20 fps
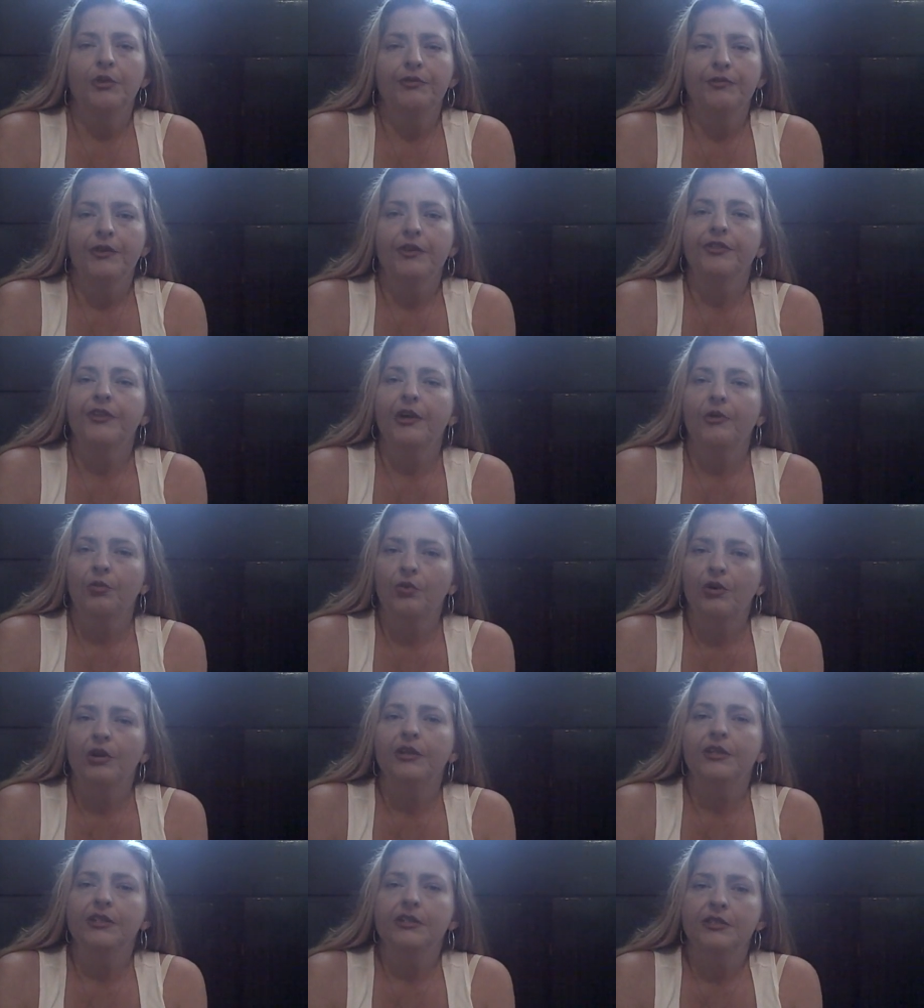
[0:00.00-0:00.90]
We felt that
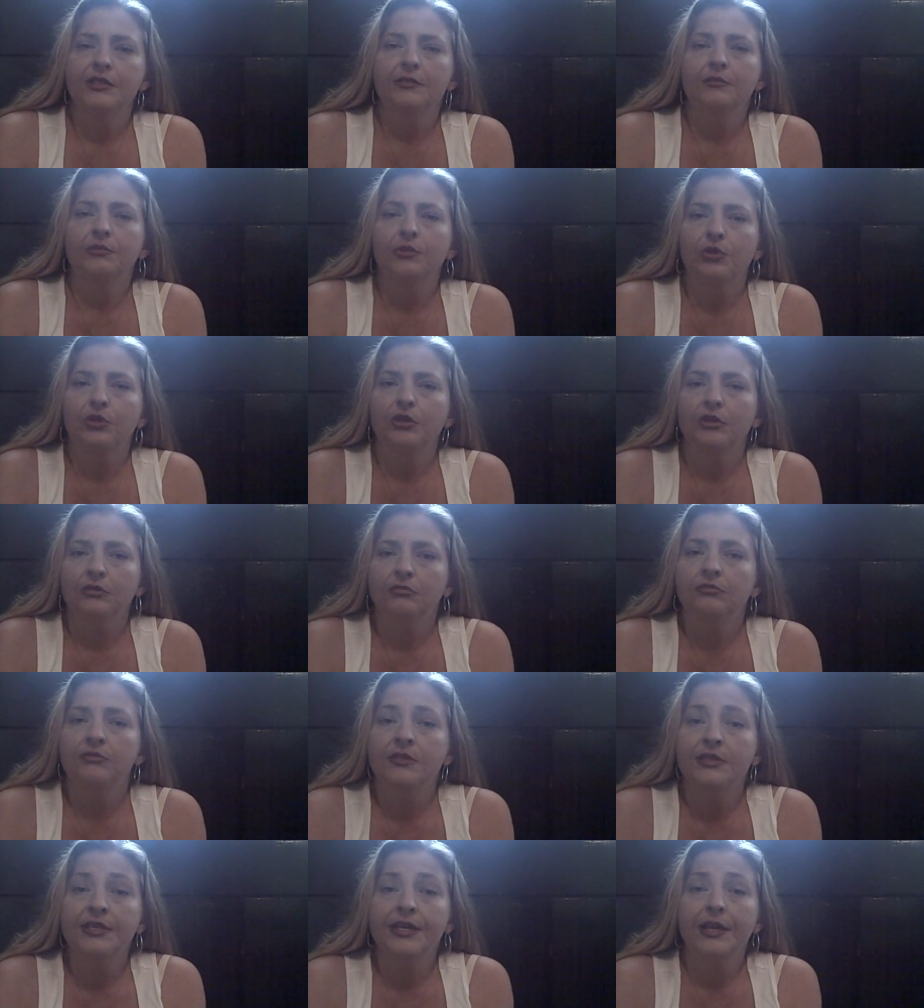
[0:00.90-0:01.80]
warranted some more
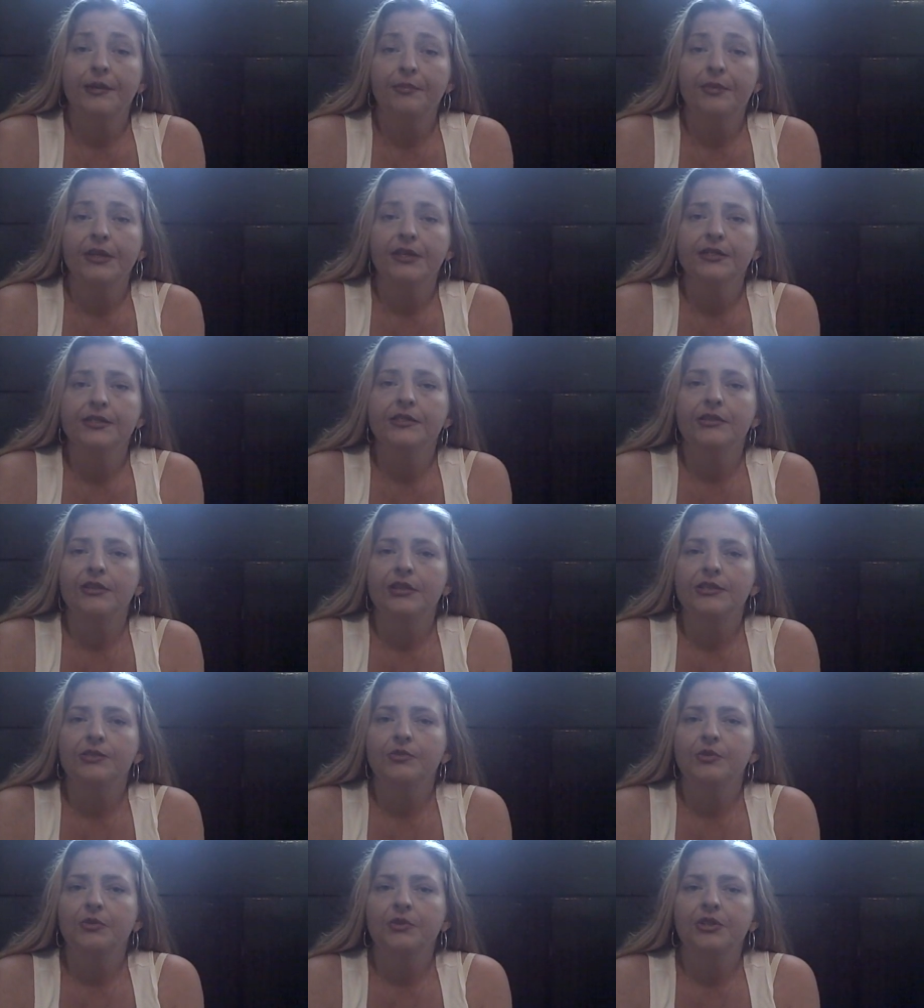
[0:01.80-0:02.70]
sampling, so
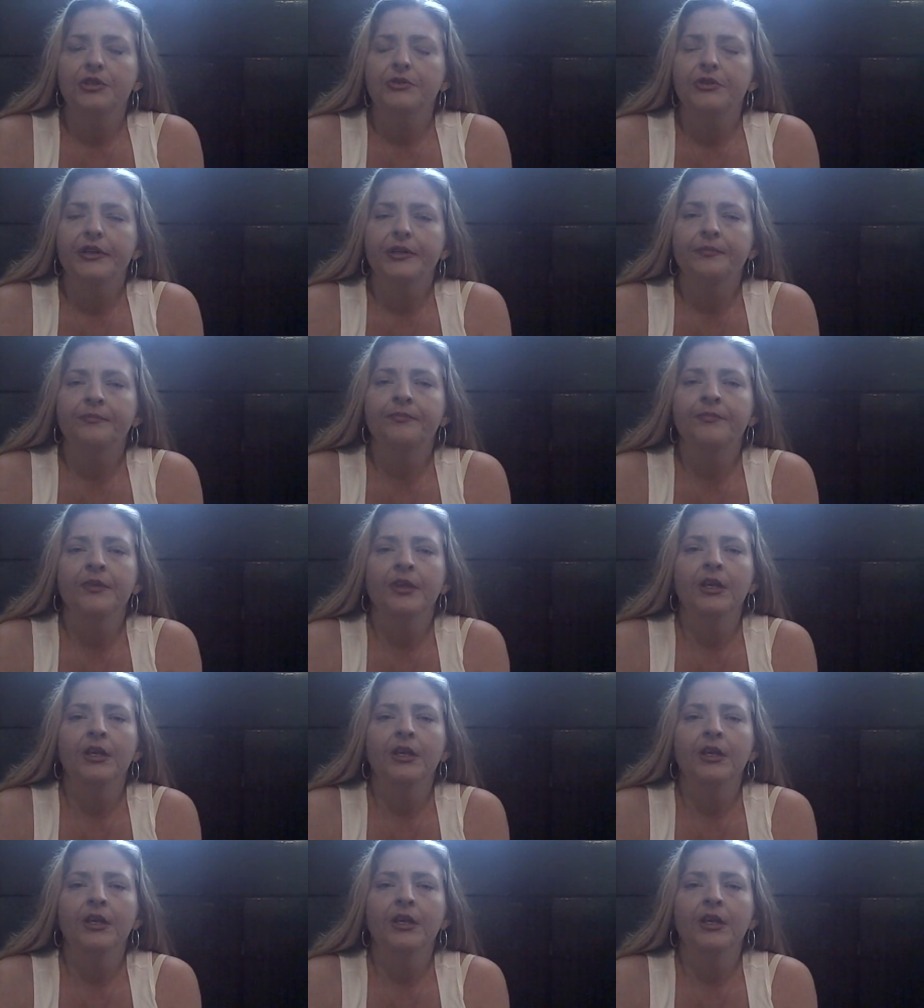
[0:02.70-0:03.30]
that's what we're doing.